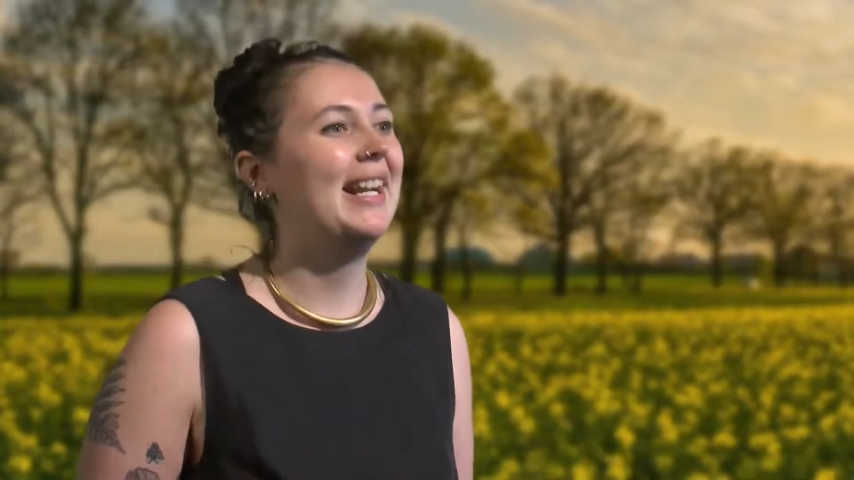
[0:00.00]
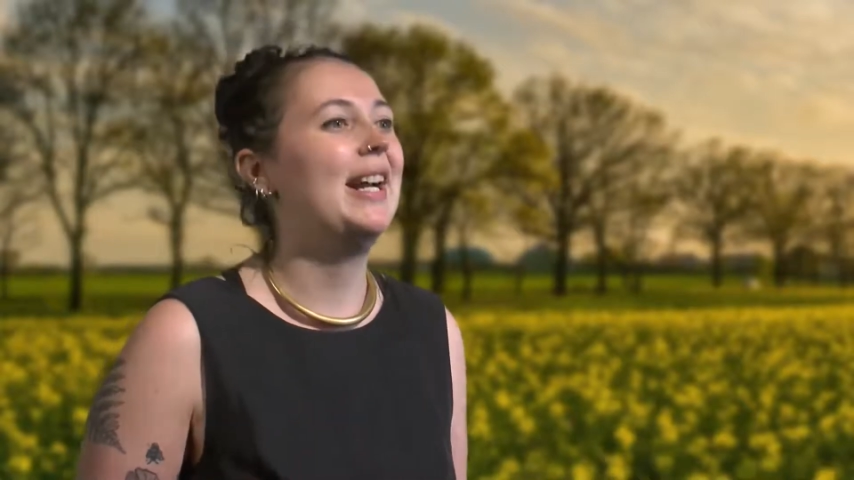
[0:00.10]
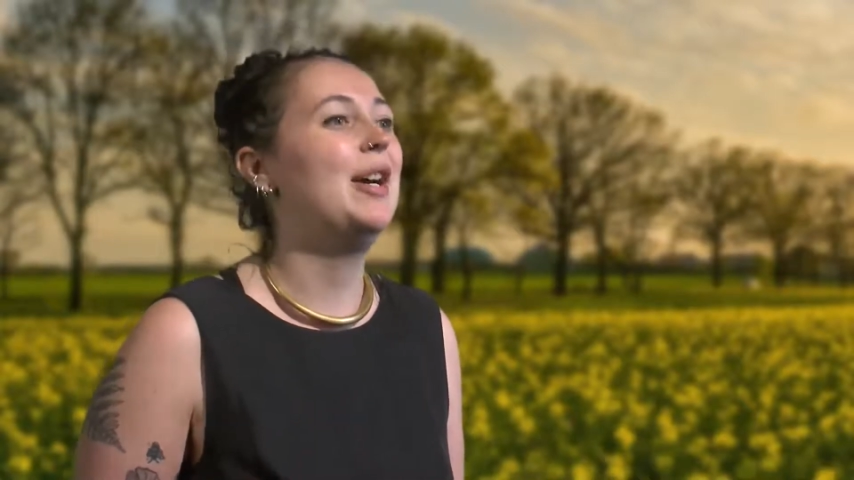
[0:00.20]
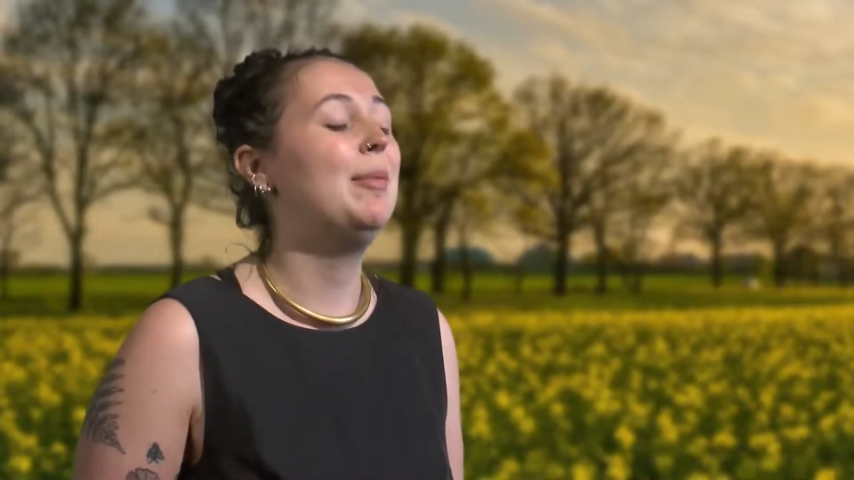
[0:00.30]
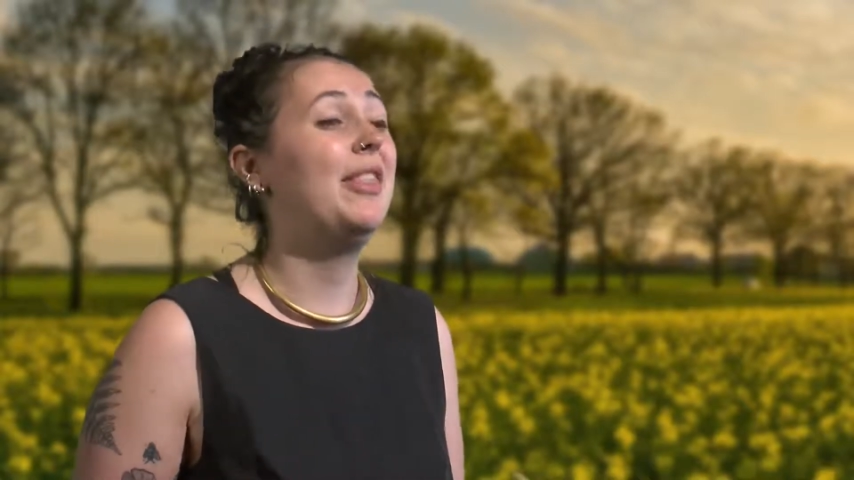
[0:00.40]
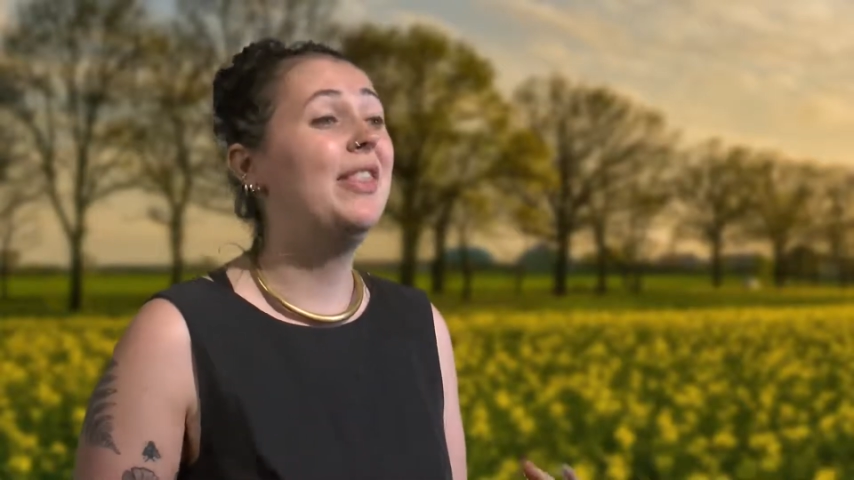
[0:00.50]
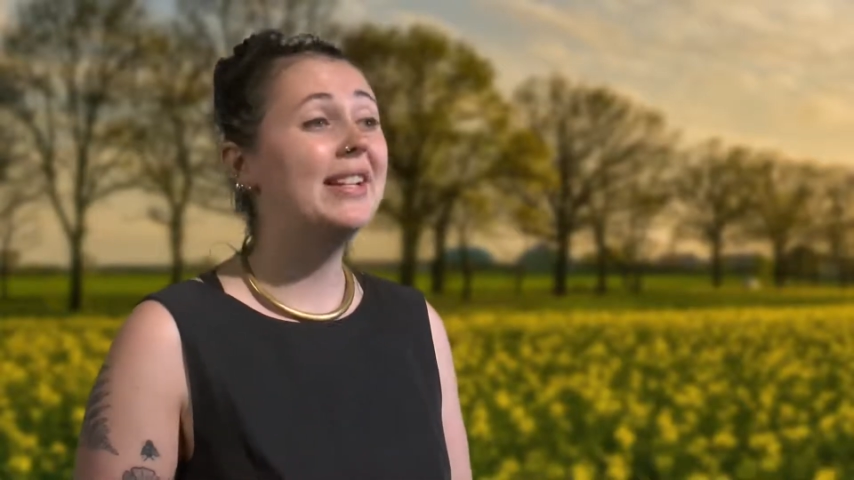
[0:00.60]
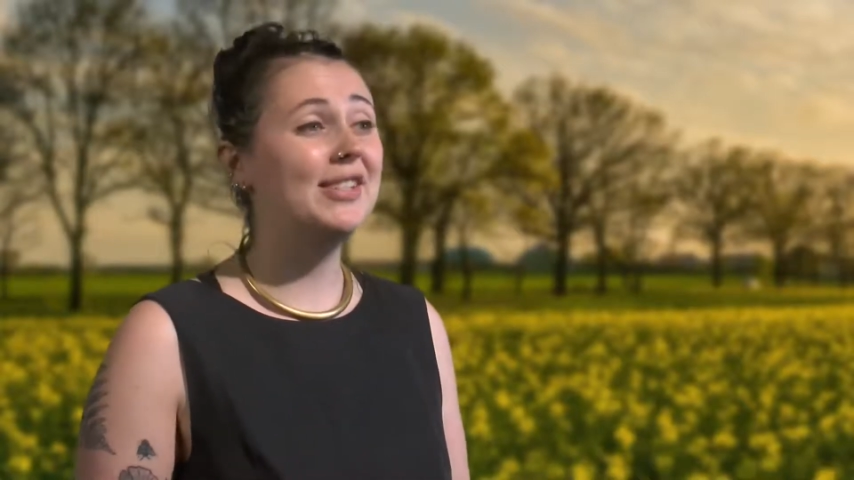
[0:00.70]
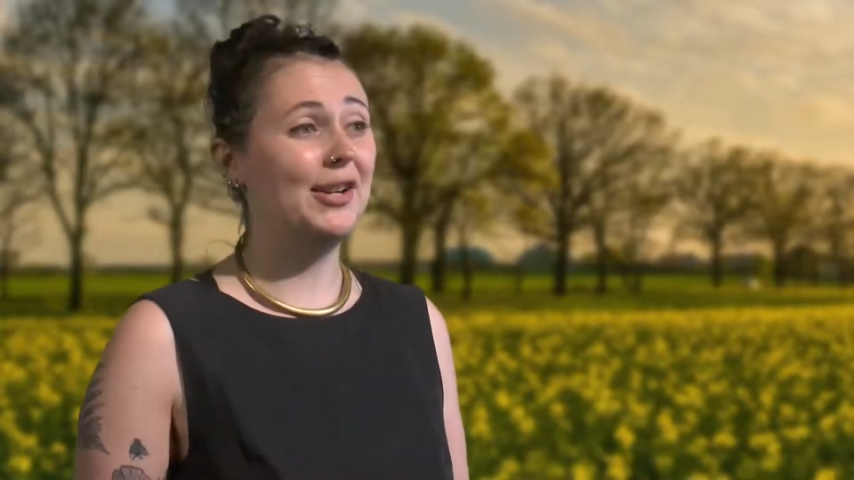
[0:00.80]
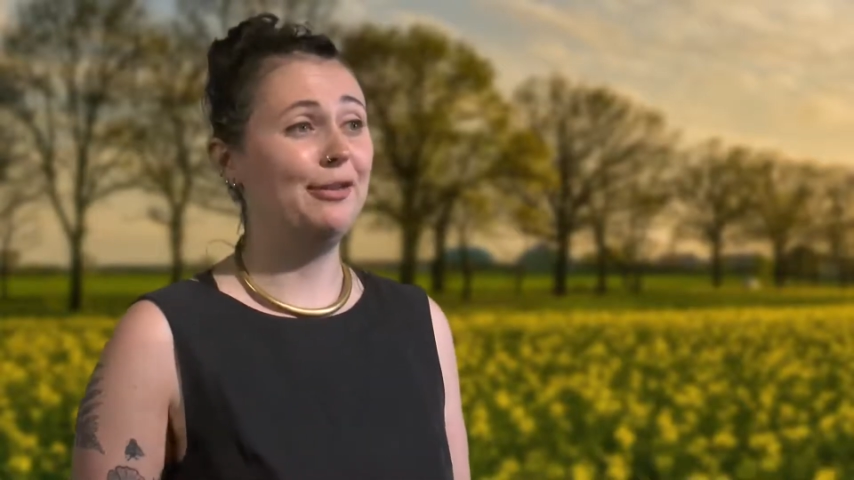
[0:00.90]
and
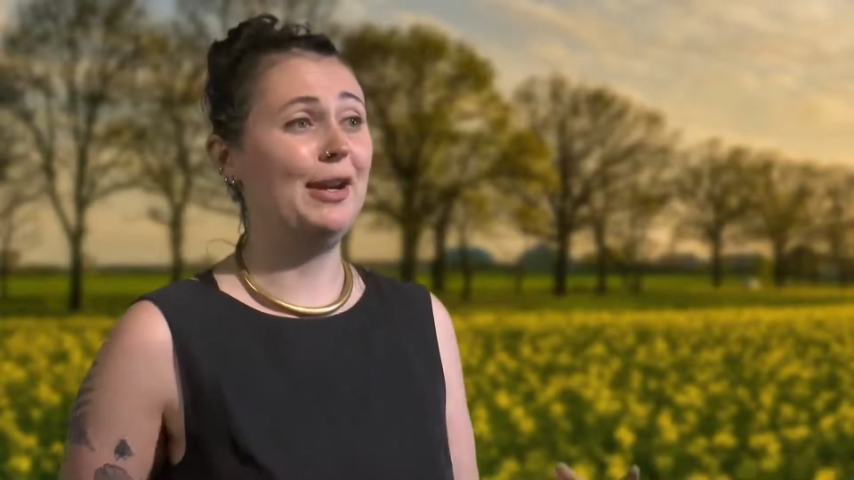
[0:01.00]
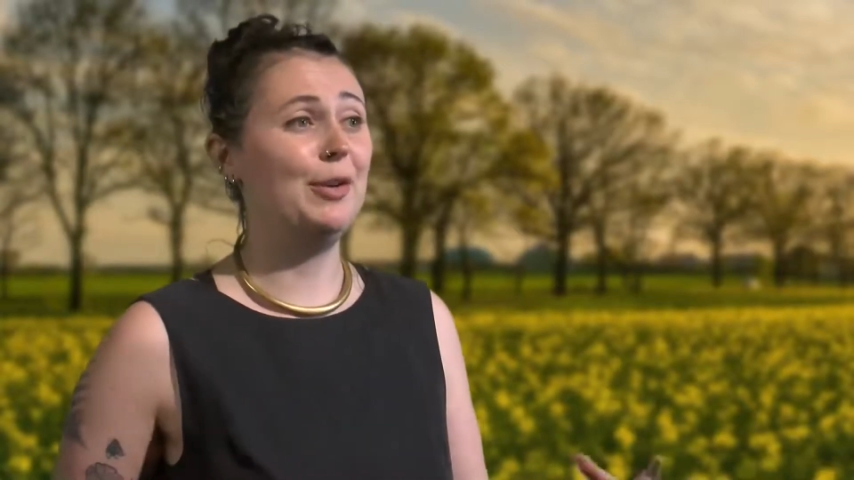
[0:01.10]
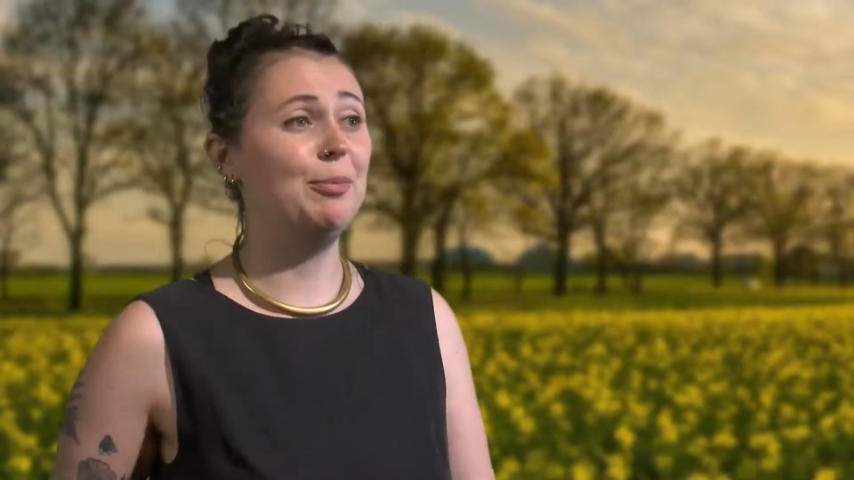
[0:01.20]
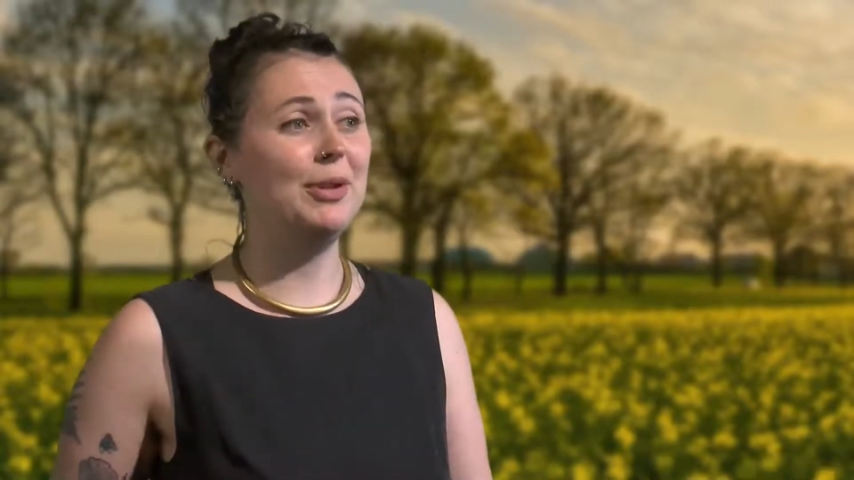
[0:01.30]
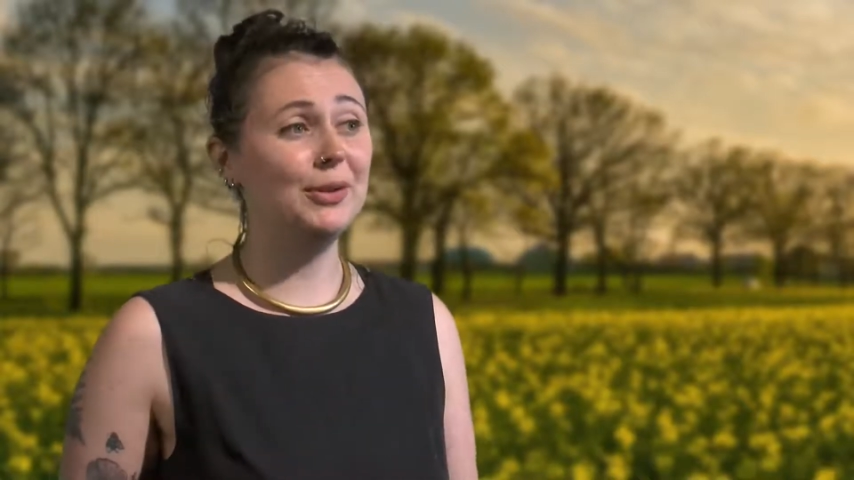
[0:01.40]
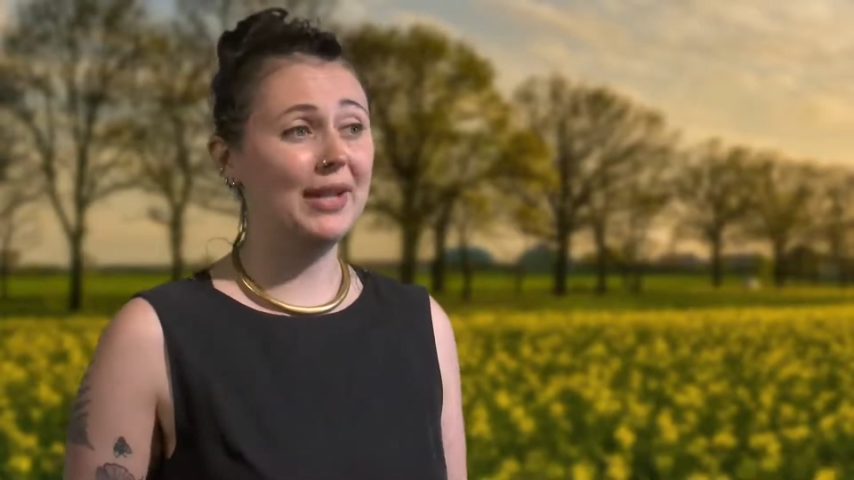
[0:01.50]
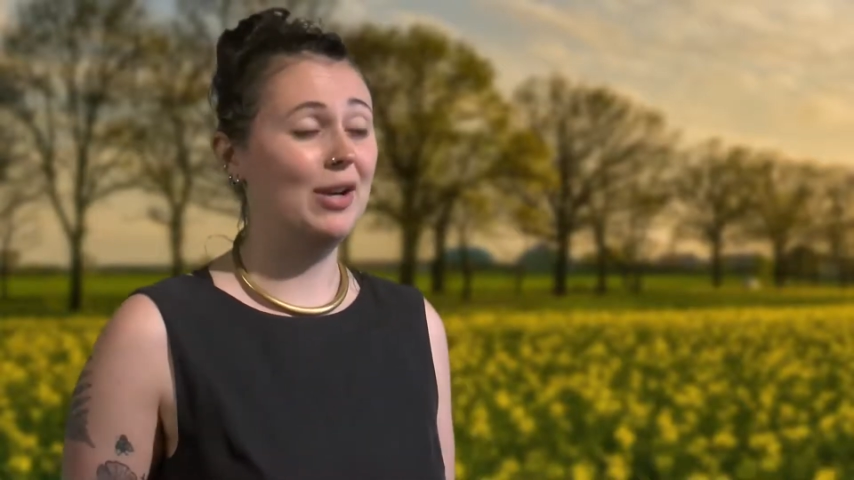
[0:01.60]
things that I've found beyond